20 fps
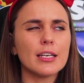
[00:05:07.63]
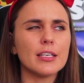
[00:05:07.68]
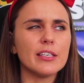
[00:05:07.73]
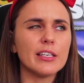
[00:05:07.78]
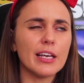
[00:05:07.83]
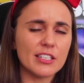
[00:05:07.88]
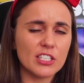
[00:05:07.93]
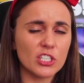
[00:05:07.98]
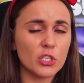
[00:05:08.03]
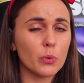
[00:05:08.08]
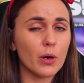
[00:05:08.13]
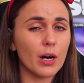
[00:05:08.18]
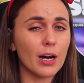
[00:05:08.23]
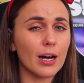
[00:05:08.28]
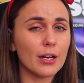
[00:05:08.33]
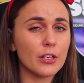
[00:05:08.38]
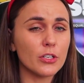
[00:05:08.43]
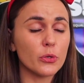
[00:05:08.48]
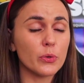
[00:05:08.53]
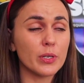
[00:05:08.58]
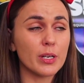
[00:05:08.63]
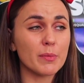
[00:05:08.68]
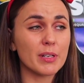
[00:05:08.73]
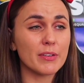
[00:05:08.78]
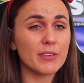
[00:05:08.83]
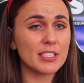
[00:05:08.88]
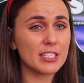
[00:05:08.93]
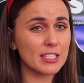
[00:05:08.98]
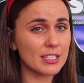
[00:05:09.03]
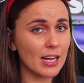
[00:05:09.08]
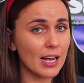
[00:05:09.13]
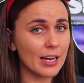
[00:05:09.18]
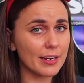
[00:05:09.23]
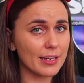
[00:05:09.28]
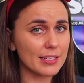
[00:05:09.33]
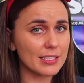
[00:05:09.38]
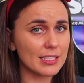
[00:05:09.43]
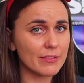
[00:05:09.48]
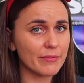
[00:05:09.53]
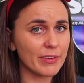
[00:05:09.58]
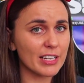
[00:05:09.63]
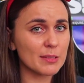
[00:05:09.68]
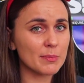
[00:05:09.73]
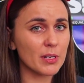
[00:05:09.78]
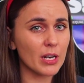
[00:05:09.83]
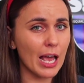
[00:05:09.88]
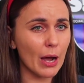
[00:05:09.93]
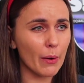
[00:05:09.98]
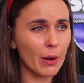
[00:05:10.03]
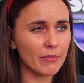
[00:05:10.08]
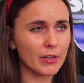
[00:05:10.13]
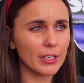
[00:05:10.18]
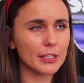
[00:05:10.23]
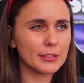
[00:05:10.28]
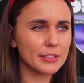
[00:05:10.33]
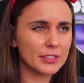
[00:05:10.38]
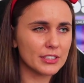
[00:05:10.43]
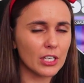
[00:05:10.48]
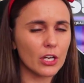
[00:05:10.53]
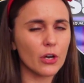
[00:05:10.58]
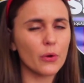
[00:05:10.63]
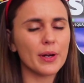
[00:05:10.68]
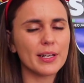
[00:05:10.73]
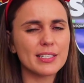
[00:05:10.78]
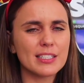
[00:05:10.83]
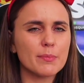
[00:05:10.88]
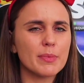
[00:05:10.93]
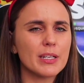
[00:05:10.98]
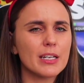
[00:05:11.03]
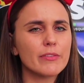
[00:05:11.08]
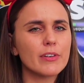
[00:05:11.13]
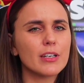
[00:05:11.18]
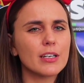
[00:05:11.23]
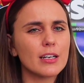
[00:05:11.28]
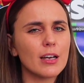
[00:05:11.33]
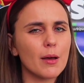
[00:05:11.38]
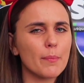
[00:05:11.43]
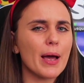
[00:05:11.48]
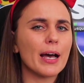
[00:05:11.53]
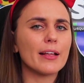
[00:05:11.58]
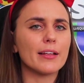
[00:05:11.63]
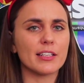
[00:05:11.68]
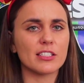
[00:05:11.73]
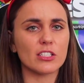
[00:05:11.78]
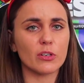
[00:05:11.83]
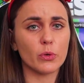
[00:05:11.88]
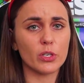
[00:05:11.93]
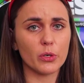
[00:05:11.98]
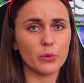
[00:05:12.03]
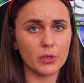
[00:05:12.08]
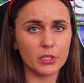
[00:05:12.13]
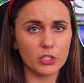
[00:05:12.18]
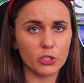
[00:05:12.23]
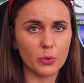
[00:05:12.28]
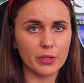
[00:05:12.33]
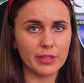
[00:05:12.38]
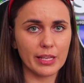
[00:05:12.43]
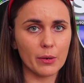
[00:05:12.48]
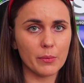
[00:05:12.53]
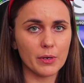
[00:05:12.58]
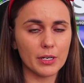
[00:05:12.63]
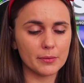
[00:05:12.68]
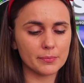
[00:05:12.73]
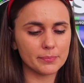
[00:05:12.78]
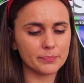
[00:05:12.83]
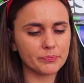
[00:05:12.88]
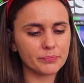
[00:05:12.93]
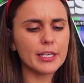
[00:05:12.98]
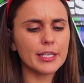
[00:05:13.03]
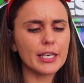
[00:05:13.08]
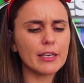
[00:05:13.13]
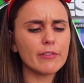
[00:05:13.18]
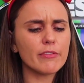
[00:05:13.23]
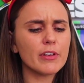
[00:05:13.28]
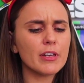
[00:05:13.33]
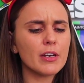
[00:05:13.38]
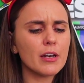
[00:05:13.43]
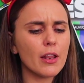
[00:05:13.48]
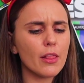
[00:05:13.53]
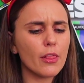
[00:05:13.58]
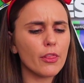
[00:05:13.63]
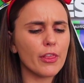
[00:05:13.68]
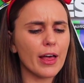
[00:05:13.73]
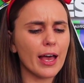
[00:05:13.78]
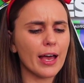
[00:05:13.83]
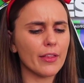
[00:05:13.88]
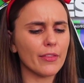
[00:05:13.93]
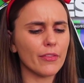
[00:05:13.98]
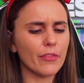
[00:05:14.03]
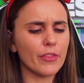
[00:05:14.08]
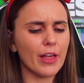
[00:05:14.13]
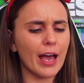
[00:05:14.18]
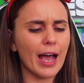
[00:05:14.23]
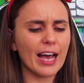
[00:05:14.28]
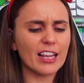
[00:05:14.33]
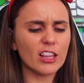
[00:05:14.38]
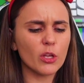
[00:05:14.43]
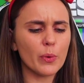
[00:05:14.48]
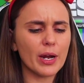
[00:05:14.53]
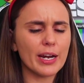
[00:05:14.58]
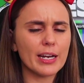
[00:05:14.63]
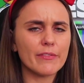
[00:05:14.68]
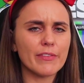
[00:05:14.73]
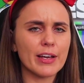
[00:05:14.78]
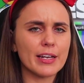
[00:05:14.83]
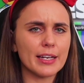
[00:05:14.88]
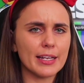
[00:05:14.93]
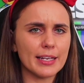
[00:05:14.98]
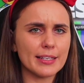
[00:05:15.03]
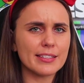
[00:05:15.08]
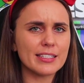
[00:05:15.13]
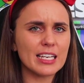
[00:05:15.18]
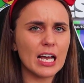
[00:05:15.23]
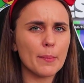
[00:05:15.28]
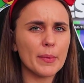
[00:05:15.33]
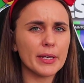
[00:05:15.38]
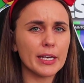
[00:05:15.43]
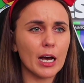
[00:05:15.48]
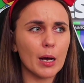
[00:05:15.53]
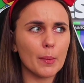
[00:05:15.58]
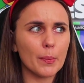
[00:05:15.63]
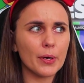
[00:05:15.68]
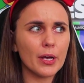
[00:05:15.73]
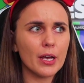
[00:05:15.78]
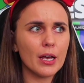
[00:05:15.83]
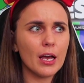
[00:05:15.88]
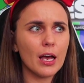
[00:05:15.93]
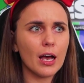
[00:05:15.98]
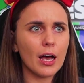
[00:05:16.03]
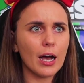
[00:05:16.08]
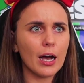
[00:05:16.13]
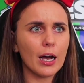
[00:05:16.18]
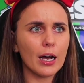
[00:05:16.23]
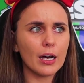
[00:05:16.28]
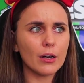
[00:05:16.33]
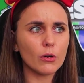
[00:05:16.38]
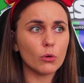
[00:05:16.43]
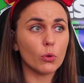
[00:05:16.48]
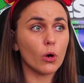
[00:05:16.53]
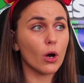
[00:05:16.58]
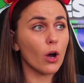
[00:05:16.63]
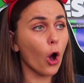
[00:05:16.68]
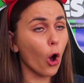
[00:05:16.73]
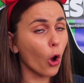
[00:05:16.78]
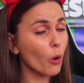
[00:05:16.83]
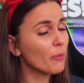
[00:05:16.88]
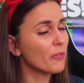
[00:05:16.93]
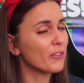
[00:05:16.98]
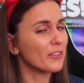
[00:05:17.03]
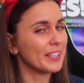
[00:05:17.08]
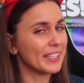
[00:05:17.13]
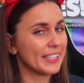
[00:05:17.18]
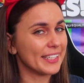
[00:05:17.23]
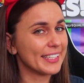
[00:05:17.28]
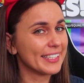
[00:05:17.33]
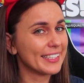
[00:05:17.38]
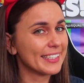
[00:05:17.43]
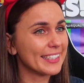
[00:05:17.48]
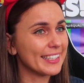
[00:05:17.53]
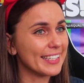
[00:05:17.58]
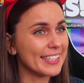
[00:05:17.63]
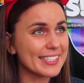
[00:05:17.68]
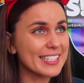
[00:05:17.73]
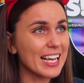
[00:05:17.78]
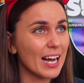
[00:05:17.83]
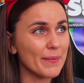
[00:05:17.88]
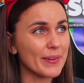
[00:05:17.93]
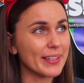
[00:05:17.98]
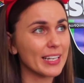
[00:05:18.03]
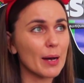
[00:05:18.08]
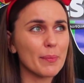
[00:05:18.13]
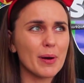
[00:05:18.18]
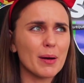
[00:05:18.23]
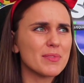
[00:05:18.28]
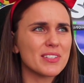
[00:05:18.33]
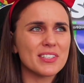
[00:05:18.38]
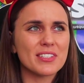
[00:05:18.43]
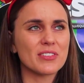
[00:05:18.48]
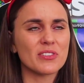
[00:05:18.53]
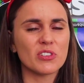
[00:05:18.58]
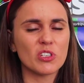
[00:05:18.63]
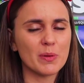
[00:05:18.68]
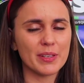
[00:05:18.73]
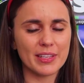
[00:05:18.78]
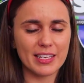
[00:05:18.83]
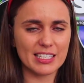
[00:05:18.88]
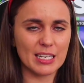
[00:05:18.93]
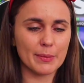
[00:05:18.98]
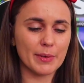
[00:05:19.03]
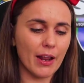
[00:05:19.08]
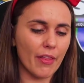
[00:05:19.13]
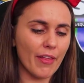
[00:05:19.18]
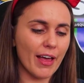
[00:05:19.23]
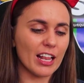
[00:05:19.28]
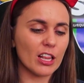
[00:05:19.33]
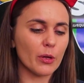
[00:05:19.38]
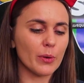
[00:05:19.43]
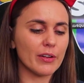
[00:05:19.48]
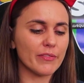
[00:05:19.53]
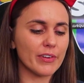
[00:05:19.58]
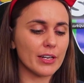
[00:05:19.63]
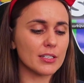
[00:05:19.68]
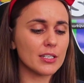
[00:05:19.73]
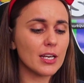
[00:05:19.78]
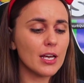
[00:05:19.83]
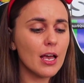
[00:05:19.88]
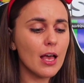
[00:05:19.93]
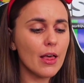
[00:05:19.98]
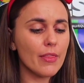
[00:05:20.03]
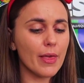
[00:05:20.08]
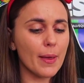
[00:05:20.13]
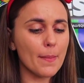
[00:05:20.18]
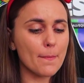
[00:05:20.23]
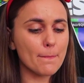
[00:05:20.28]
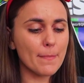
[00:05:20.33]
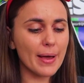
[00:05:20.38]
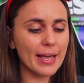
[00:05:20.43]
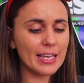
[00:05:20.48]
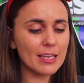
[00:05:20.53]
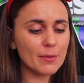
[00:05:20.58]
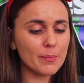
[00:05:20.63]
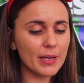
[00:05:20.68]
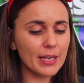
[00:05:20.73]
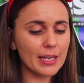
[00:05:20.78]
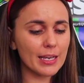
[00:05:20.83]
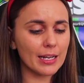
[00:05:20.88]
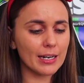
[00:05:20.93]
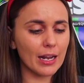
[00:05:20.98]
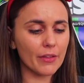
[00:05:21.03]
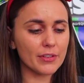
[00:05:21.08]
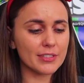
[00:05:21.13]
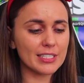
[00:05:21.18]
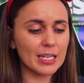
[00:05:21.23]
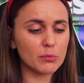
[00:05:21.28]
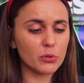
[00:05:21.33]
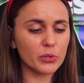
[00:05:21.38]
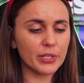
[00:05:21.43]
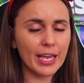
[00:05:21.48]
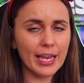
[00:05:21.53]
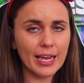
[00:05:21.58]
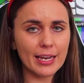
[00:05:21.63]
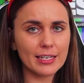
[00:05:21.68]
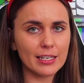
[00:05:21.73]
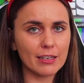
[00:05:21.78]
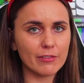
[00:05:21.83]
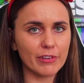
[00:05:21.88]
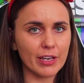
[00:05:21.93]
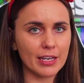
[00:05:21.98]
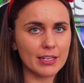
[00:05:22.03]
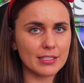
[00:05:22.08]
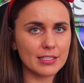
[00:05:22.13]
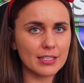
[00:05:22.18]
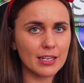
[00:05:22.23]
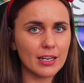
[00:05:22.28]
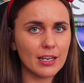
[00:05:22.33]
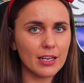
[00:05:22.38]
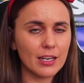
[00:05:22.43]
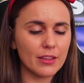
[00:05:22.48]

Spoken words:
Yes, you are doing a bit of a Stardust investment, however. So it's a bit of a balance on what you want to do with that one. Given that the Halloween event is coming up, or hopefully is coming up, I'm just assuming there's gonna be another Halloween event, there may be another double candy event.